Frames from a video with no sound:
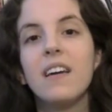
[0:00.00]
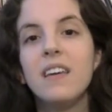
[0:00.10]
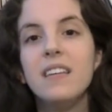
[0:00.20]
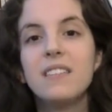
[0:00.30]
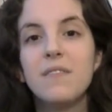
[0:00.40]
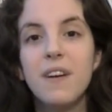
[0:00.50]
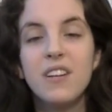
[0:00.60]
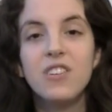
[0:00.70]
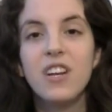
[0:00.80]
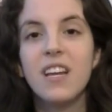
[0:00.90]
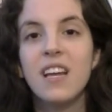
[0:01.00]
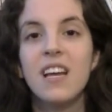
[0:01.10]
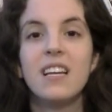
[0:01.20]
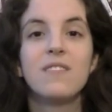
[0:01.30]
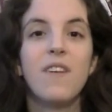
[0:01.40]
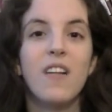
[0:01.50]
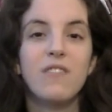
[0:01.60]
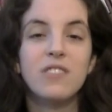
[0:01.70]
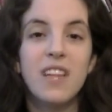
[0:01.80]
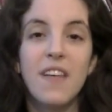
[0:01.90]
He's avenging his
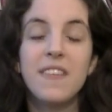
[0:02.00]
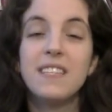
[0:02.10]
father's death,